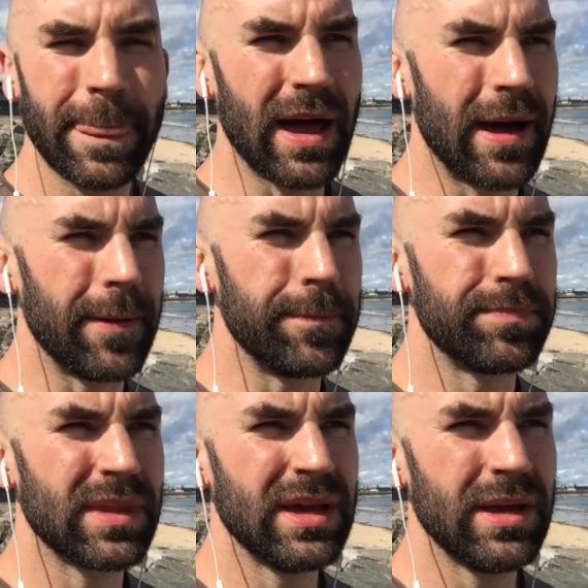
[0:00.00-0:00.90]

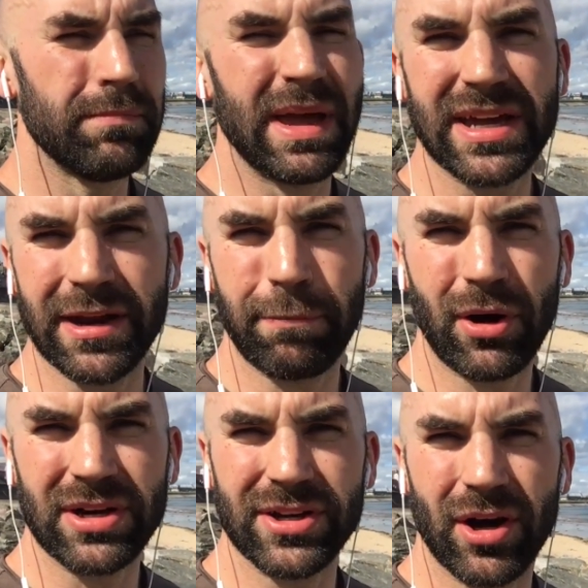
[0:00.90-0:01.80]
I'm making a
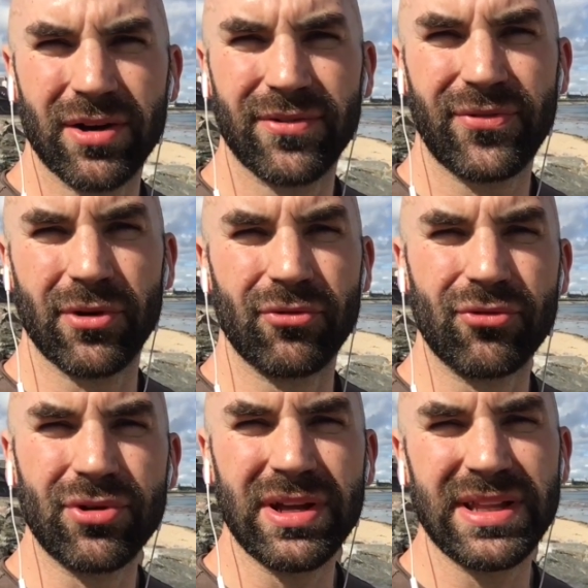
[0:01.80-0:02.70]
point of
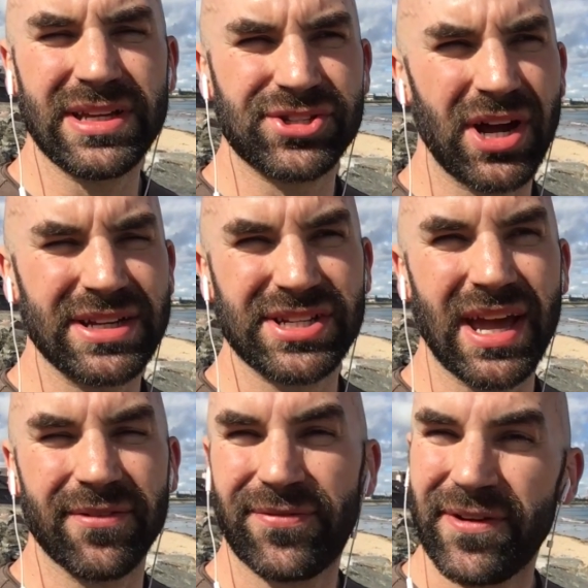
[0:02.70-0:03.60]
really trying to
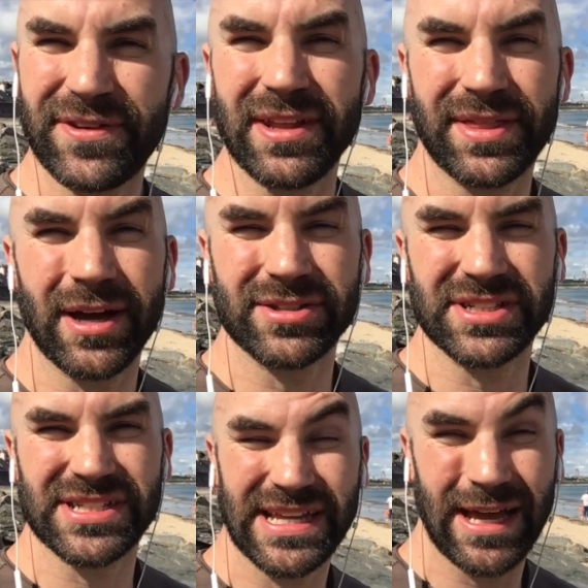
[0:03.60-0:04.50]
get 15,000
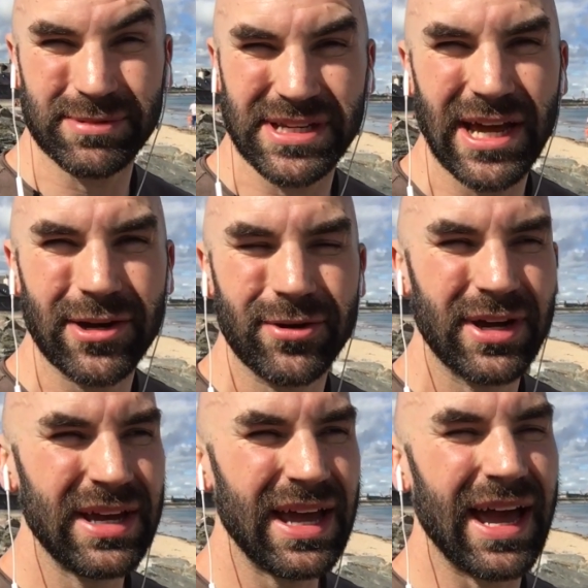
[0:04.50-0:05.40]
steps now,
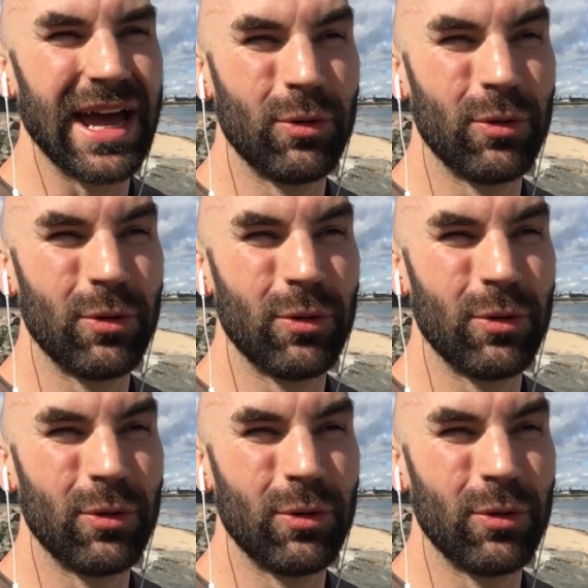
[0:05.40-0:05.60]
uh,